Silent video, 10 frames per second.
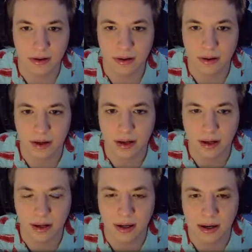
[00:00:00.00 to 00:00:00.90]

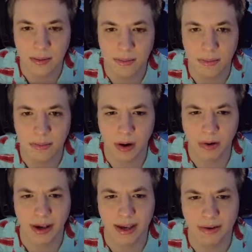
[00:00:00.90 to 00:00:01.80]
Um,
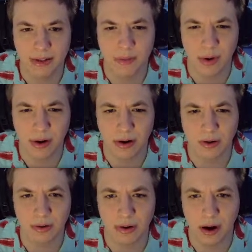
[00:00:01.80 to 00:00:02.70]
okay, here's
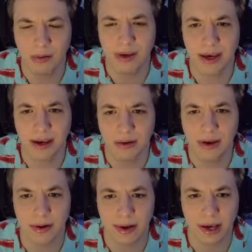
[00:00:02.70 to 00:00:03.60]
more... Okay,
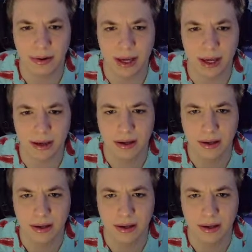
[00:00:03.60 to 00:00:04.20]
okay, okay, okay.